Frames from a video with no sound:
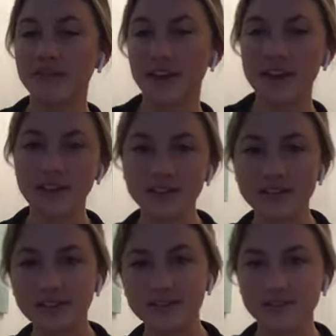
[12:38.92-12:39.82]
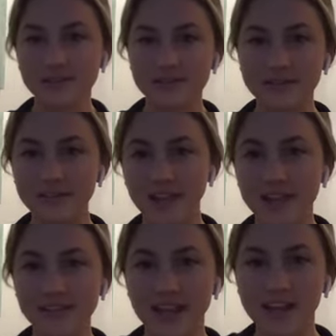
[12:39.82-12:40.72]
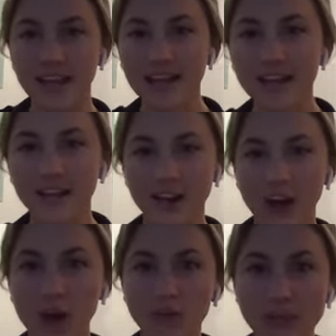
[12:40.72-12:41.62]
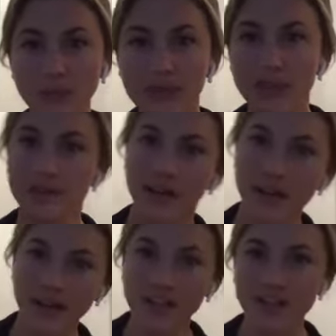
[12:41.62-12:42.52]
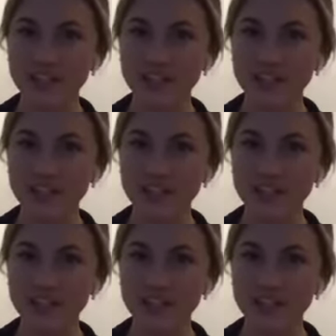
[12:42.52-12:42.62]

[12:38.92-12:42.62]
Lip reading: fun, like sidekick, like, oh, let's bring the American.